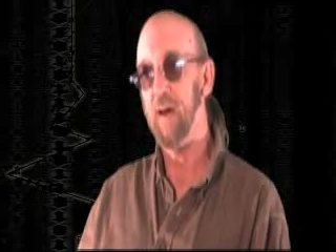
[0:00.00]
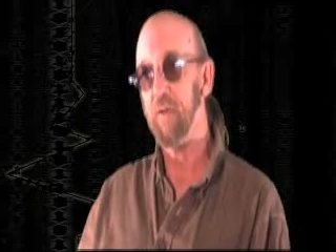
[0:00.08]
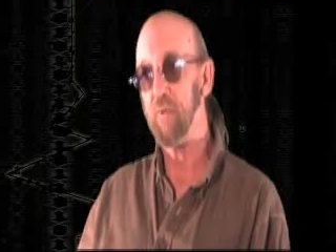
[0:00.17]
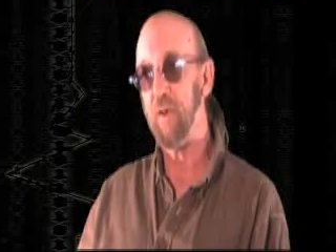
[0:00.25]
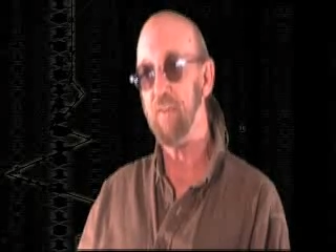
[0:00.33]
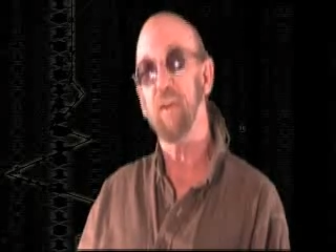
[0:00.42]

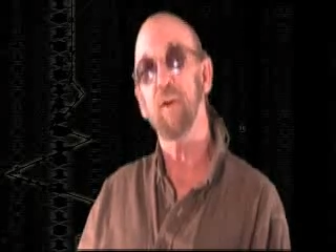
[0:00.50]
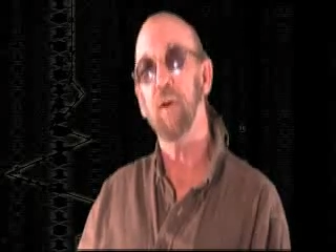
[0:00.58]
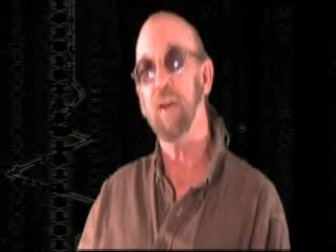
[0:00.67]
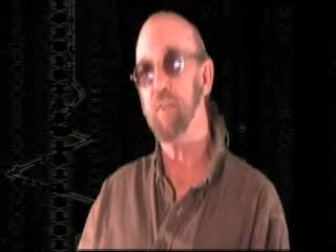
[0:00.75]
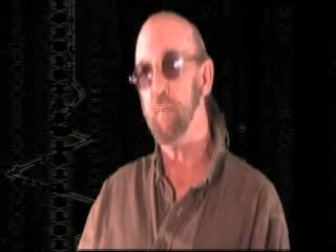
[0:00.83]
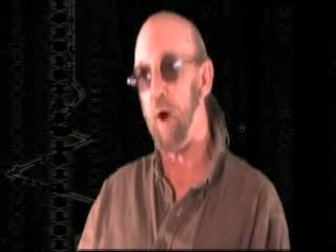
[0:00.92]
So I said, "Go
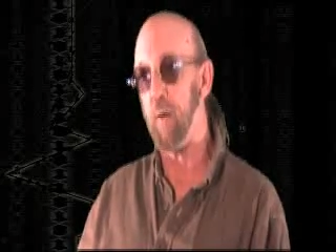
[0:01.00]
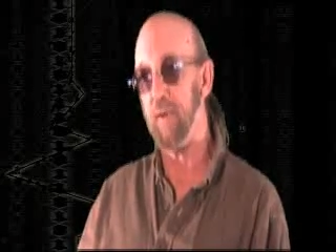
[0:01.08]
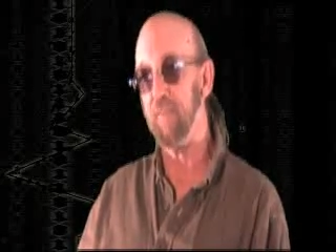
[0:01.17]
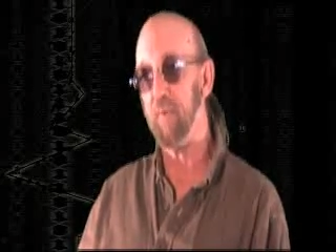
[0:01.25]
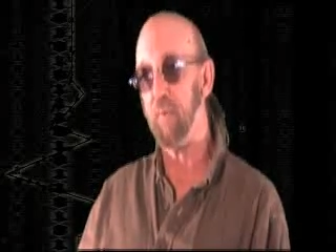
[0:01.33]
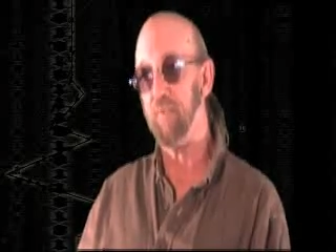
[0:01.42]
get your
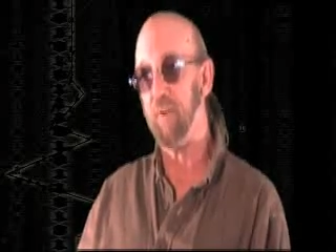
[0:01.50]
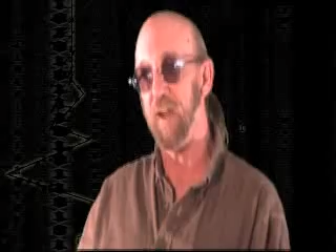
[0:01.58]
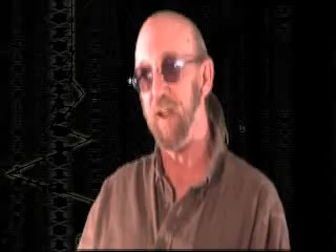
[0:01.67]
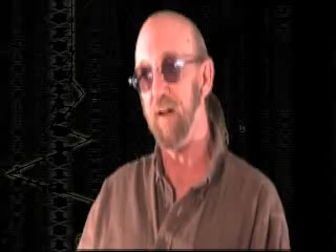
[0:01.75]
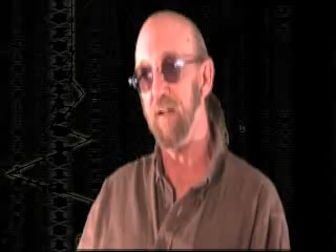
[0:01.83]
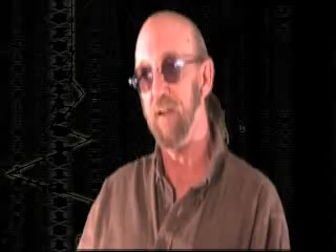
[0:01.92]
mommy's. We'll find
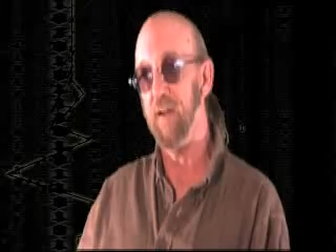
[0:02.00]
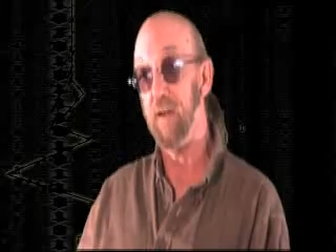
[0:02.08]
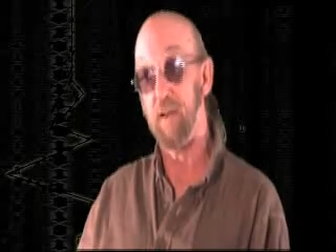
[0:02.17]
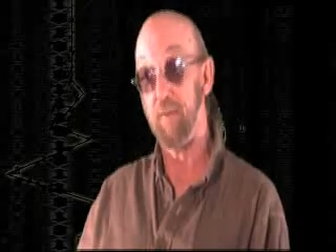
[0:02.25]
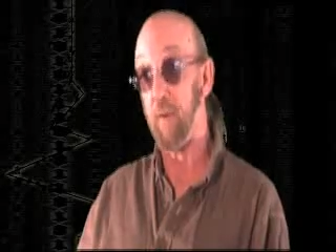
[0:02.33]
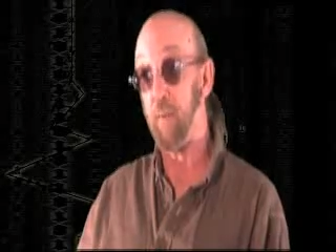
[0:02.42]
out."
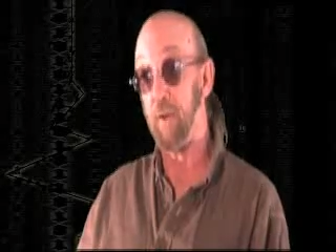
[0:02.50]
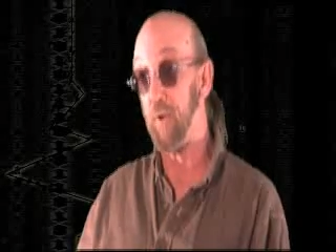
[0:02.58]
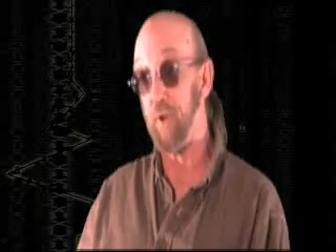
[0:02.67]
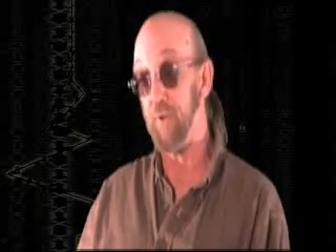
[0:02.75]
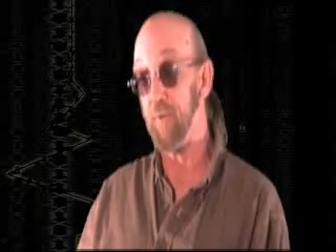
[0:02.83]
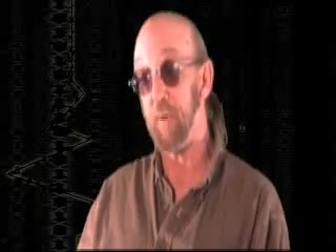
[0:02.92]
Because I wasn't
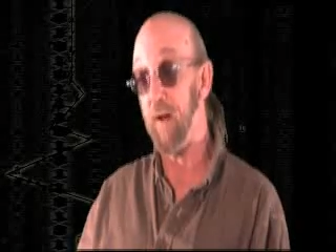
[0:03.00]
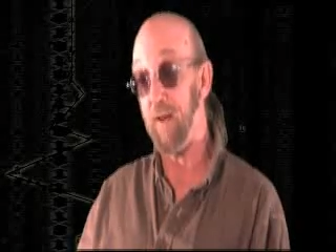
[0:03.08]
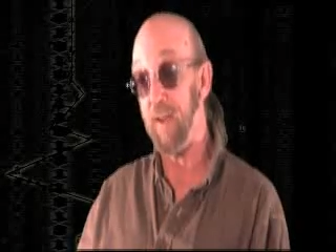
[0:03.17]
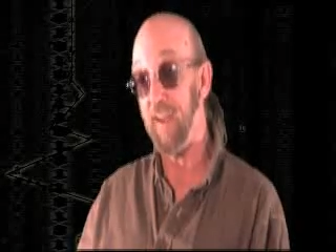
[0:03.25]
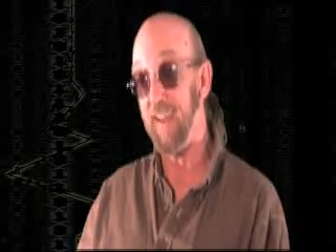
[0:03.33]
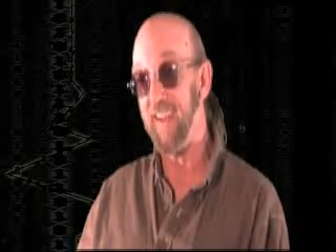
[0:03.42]
going to use mine.